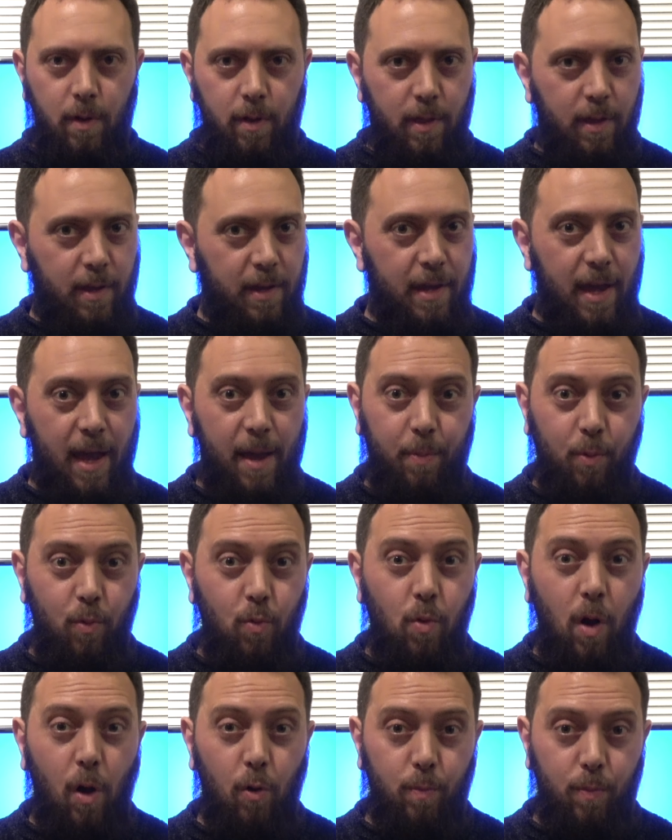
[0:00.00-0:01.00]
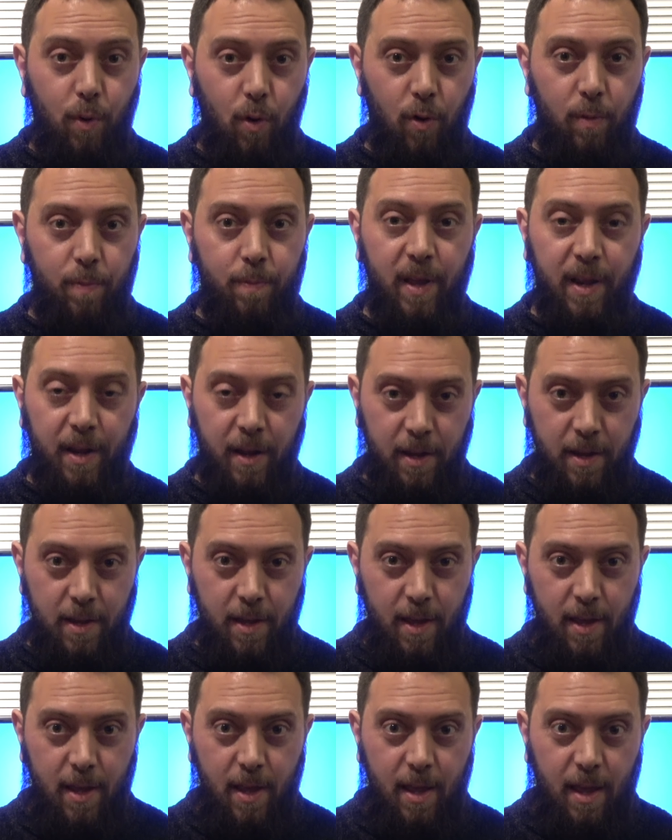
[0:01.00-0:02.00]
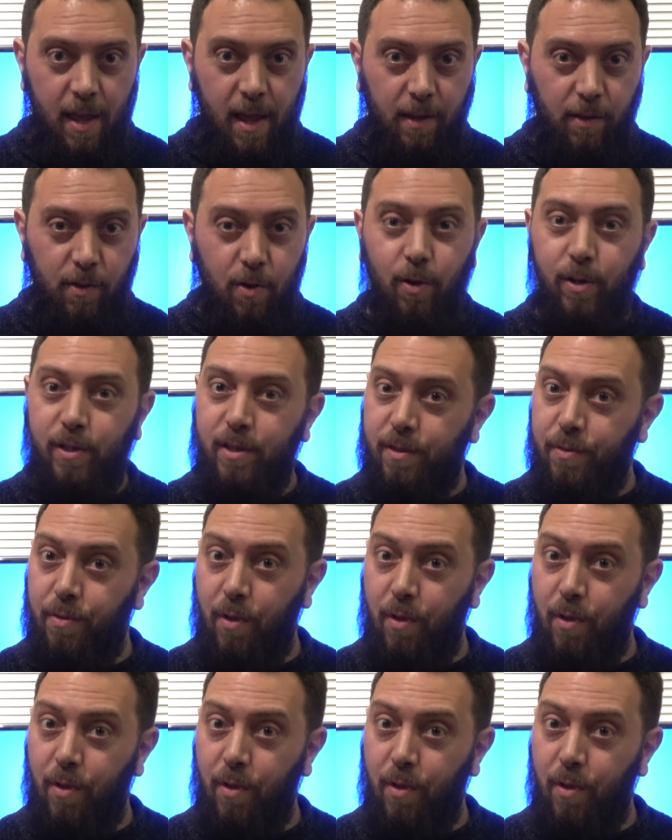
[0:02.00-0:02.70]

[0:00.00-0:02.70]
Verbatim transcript: The Apple HomePod Mini costs